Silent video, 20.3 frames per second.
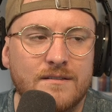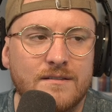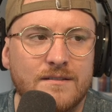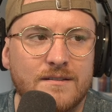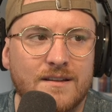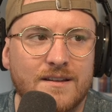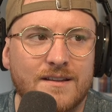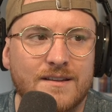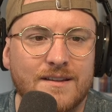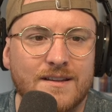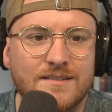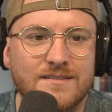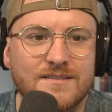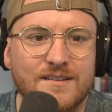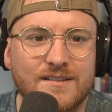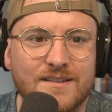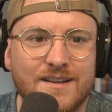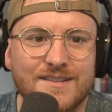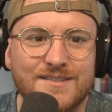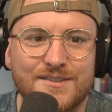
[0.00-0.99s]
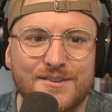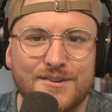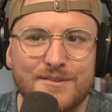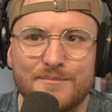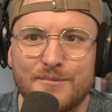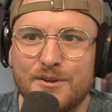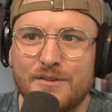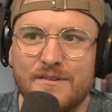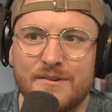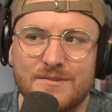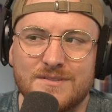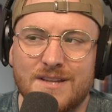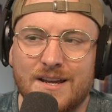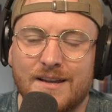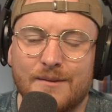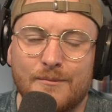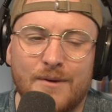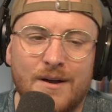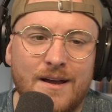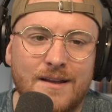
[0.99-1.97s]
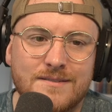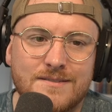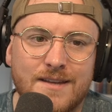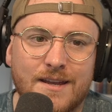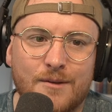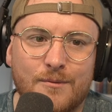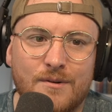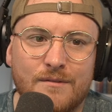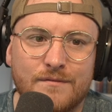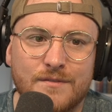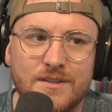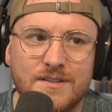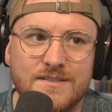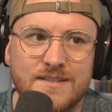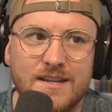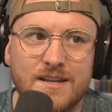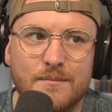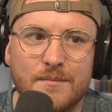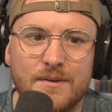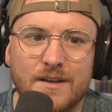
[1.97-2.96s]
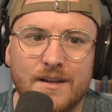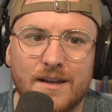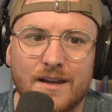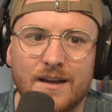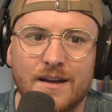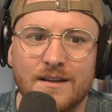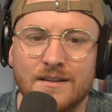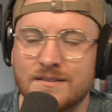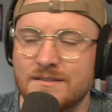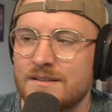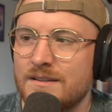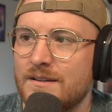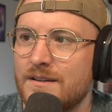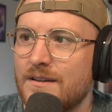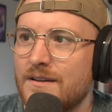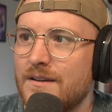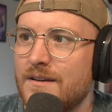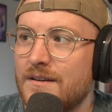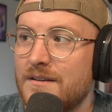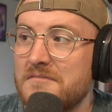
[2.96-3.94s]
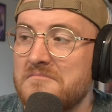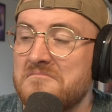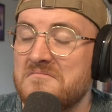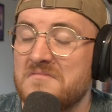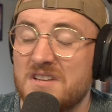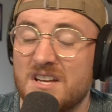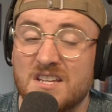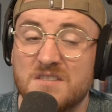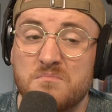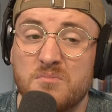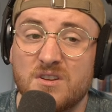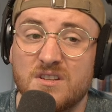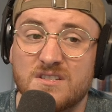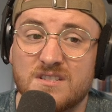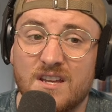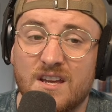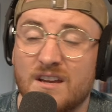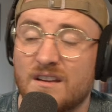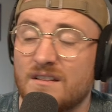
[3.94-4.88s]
Like, that's a good move. He was like, well, I'll take one for the team here, guys. That's pretty sick.